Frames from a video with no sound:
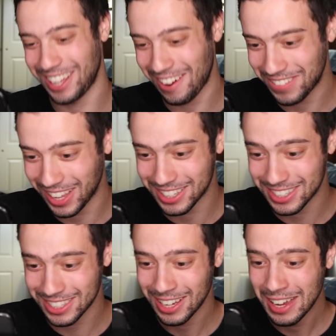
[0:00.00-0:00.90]
love
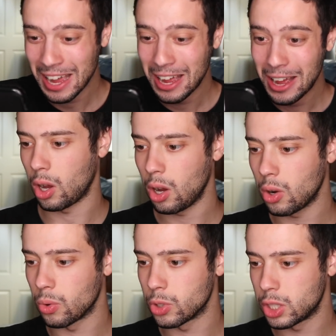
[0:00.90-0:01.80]
this.
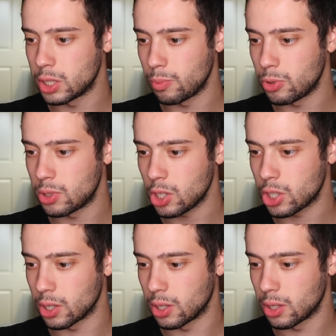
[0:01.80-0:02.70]
Oh, she's a
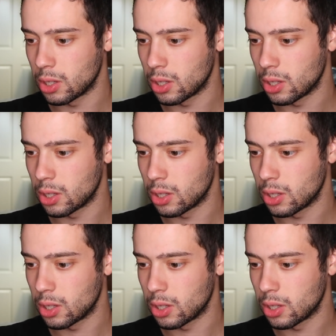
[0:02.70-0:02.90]
musician.